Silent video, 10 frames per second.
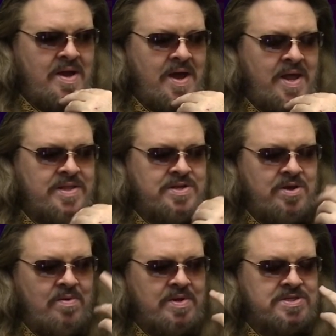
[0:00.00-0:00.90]
And to
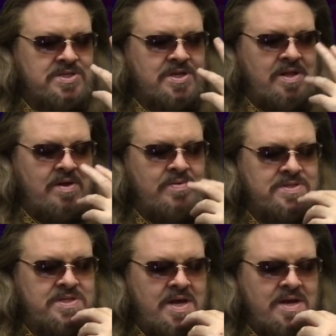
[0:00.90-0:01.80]
you, it's as clear as
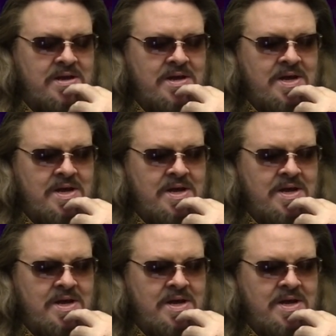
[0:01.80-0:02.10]
day.